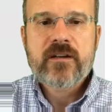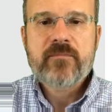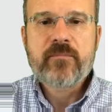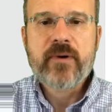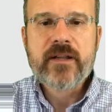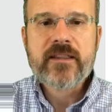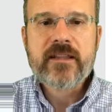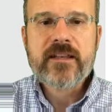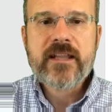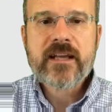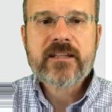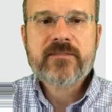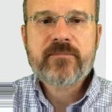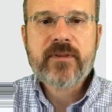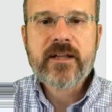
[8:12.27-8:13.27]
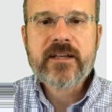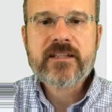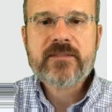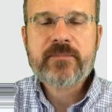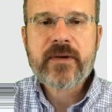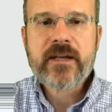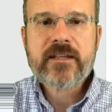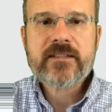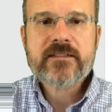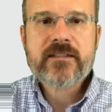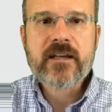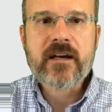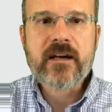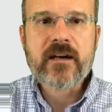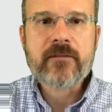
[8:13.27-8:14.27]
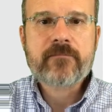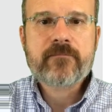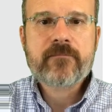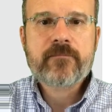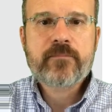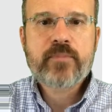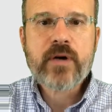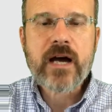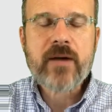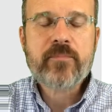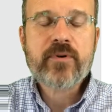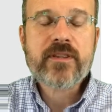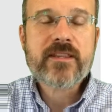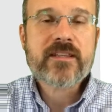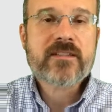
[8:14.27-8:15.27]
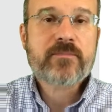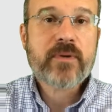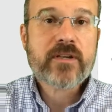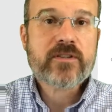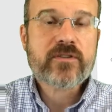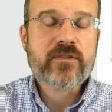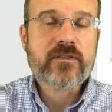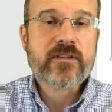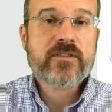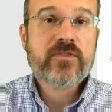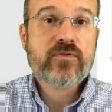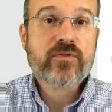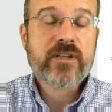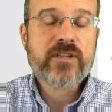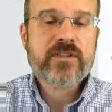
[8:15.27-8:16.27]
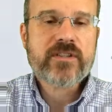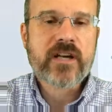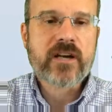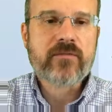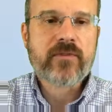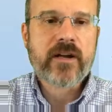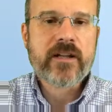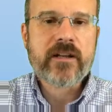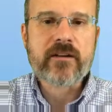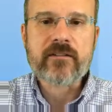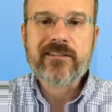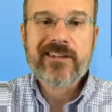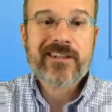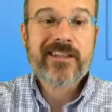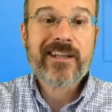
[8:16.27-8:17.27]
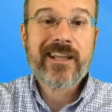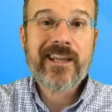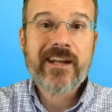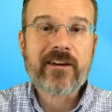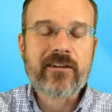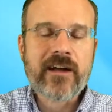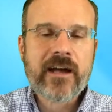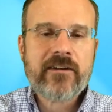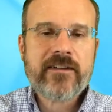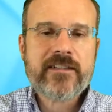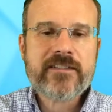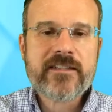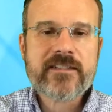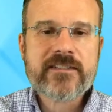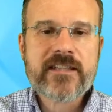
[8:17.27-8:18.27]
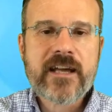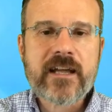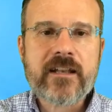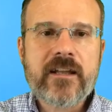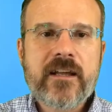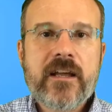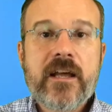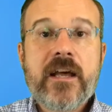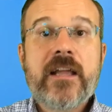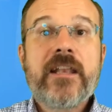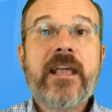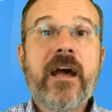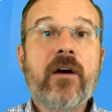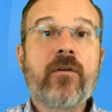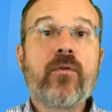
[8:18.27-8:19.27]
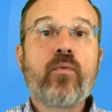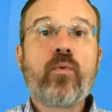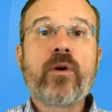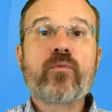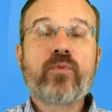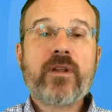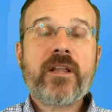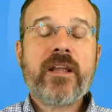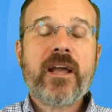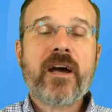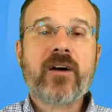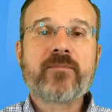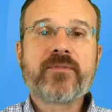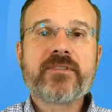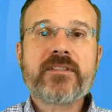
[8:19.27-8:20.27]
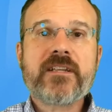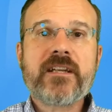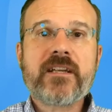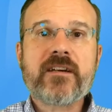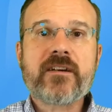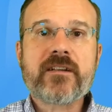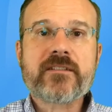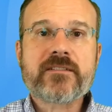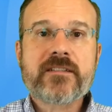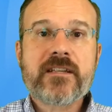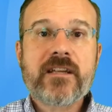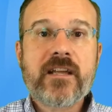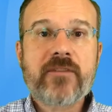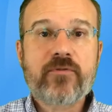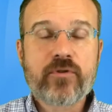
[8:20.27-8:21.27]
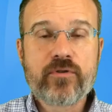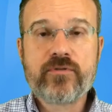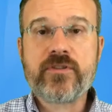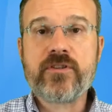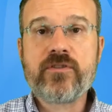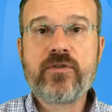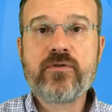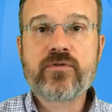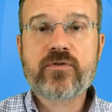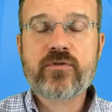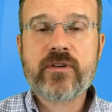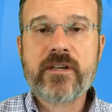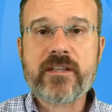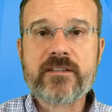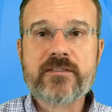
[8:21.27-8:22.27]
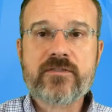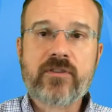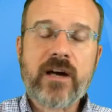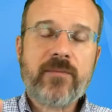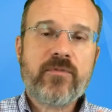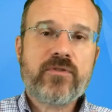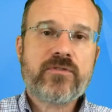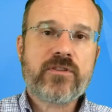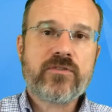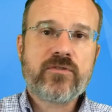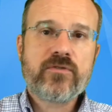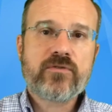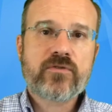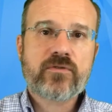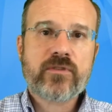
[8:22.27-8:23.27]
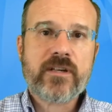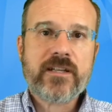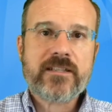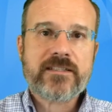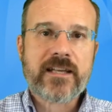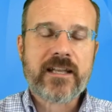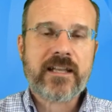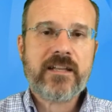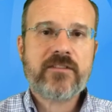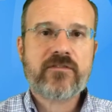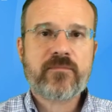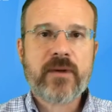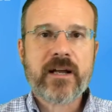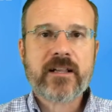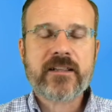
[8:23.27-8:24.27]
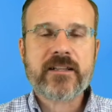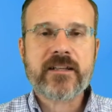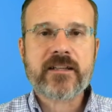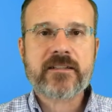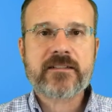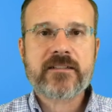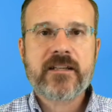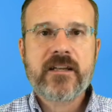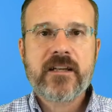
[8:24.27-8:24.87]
But the next blank space, I put this picture, this screenshot right here. Click here. How easy is that? Now, what really helps is if you're using two screens. So I'm using two screens at each of my clinics,